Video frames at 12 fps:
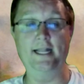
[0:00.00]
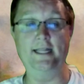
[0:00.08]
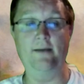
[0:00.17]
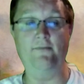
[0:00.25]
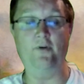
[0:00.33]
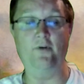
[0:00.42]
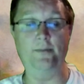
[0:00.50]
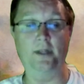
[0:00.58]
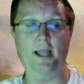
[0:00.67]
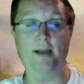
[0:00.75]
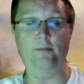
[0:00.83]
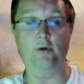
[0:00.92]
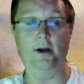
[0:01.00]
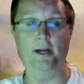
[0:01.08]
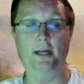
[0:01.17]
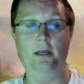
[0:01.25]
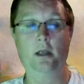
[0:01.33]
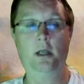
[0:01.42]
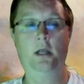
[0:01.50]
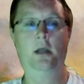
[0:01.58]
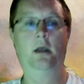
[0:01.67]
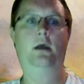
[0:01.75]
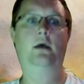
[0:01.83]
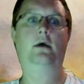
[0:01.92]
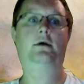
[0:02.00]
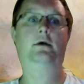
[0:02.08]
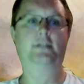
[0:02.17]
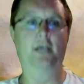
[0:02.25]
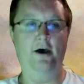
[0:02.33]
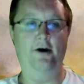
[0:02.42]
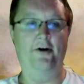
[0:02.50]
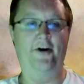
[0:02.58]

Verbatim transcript: them from the library. So,